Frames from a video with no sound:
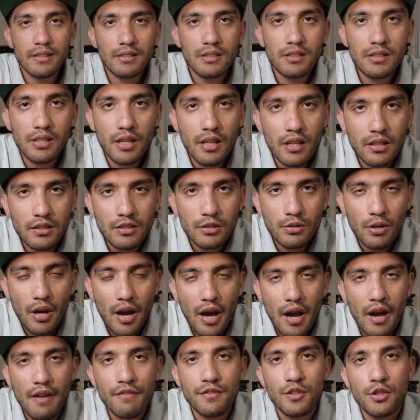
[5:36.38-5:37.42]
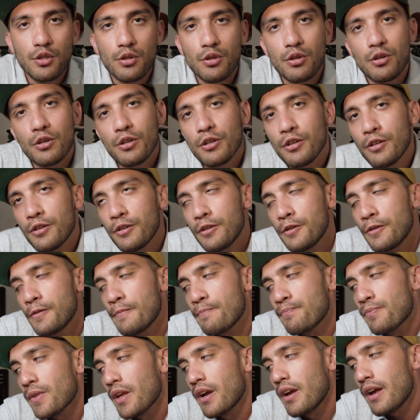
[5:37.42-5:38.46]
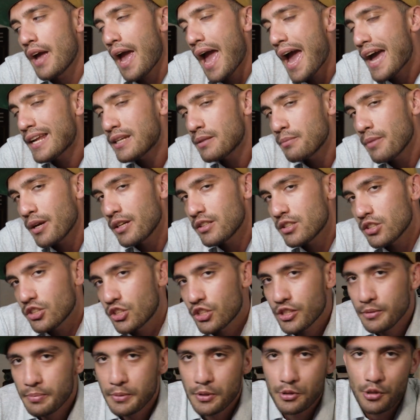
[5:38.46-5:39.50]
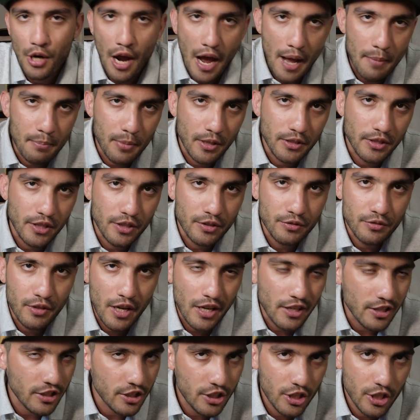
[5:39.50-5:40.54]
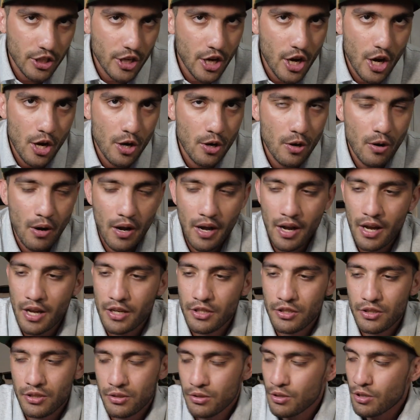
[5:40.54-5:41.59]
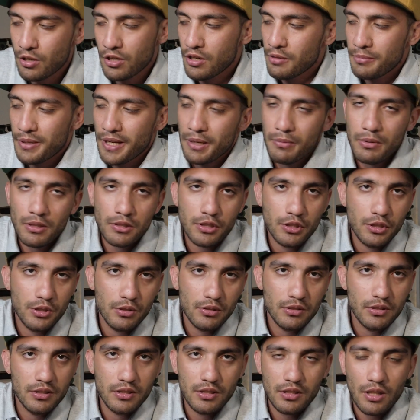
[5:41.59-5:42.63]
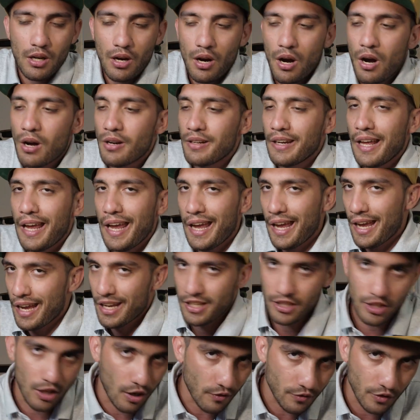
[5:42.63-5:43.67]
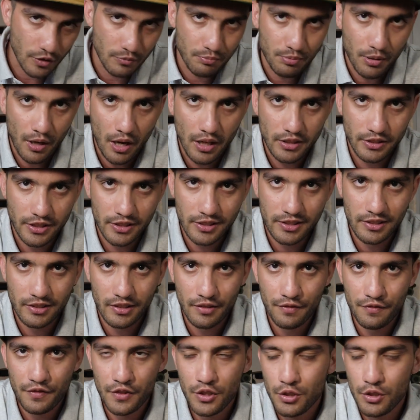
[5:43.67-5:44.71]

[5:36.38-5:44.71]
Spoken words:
that's it. You have your animated subscribe button ready to go, and you're gonna be able to use this on any of your projects in the